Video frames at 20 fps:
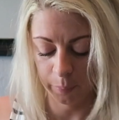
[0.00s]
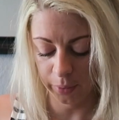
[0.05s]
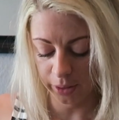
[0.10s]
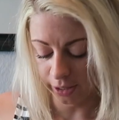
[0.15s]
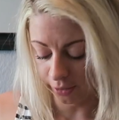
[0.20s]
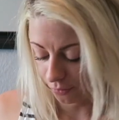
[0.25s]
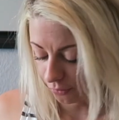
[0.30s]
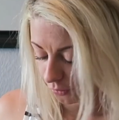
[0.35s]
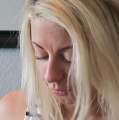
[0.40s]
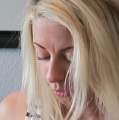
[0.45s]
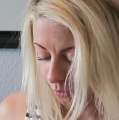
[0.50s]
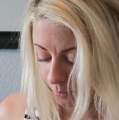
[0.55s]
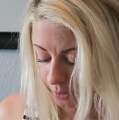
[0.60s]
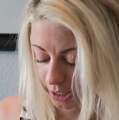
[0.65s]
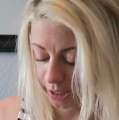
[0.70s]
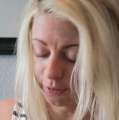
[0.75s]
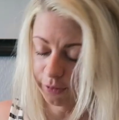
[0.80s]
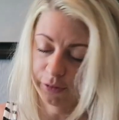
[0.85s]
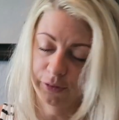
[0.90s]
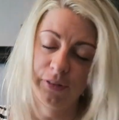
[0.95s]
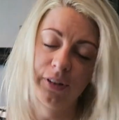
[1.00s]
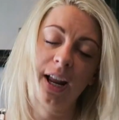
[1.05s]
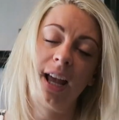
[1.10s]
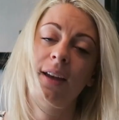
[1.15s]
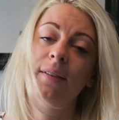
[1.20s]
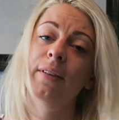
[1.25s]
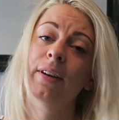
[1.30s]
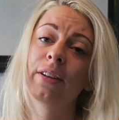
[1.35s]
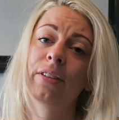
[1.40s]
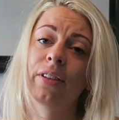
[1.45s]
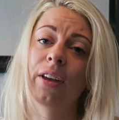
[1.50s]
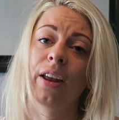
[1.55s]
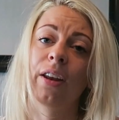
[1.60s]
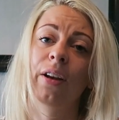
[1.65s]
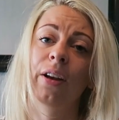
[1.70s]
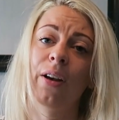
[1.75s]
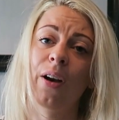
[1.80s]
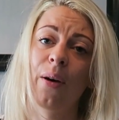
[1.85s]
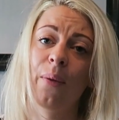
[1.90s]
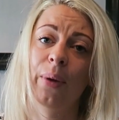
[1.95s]
but there's so many different flavours and
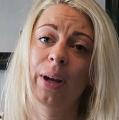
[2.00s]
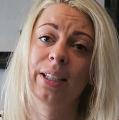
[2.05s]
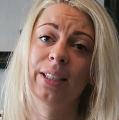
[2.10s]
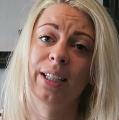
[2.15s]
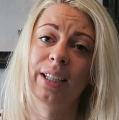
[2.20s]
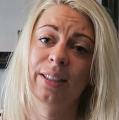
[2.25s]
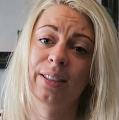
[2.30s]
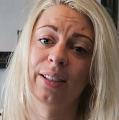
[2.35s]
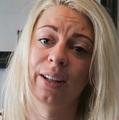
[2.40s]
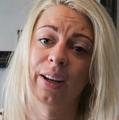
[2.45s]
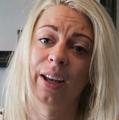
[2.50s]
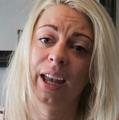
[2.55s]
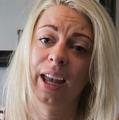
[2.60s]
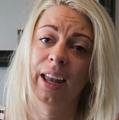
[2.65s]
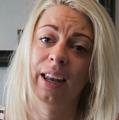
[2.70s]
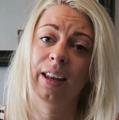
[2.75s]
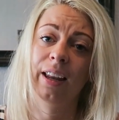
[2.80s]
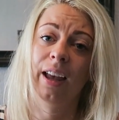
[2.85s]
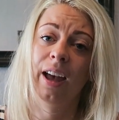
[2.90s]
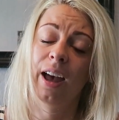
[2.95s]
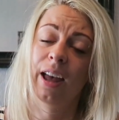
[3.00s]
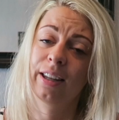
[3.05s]
I can't wait to get stuck in.